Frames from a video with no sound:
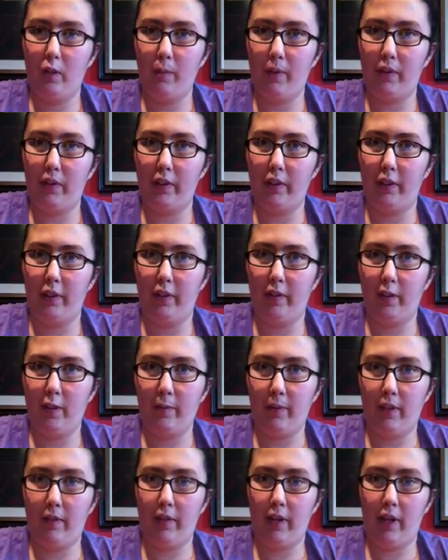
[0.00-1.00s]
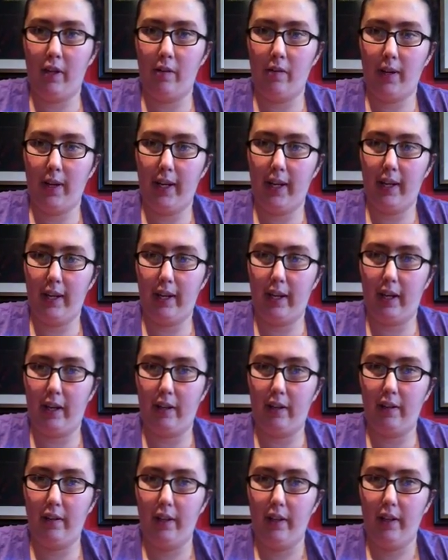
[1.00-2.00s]
at the encouragement of Henry,
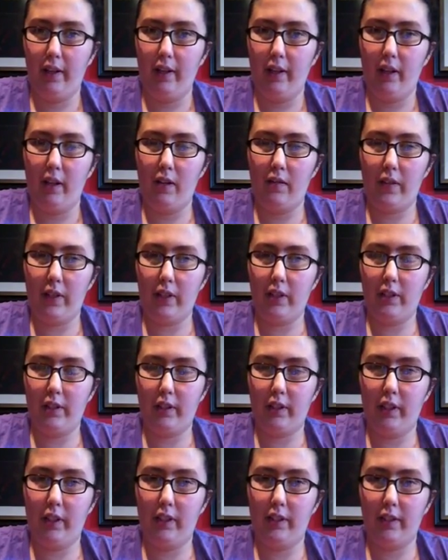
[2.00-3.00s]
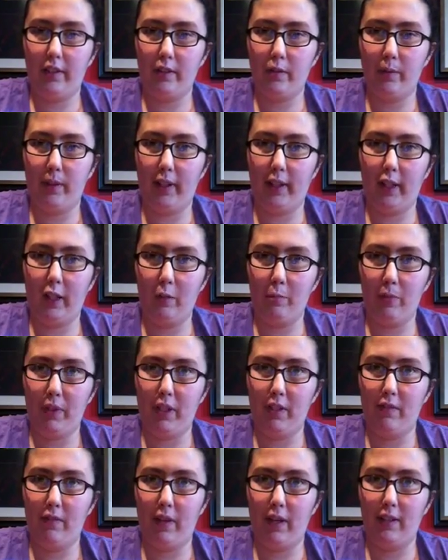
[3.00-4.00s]
and eventually he does wake up and
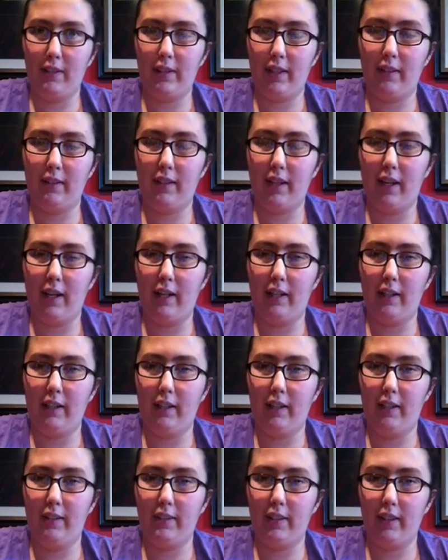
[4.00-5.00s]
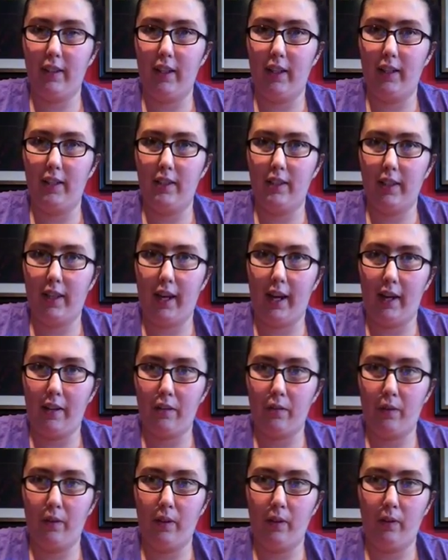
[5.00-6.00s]
he finds out that he's engaged to
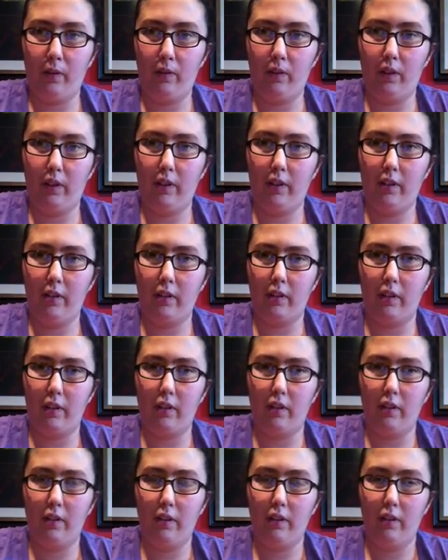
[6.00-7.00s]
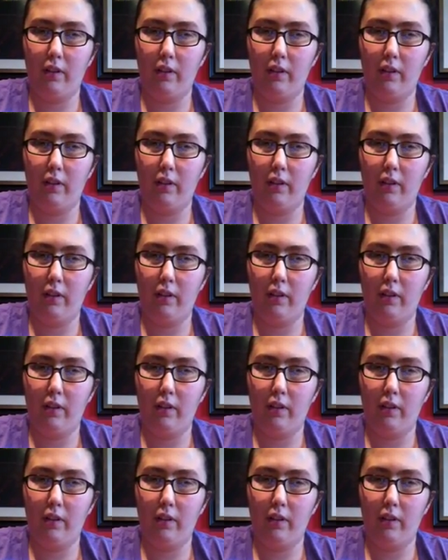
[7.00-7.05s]
Catherine Nolan, or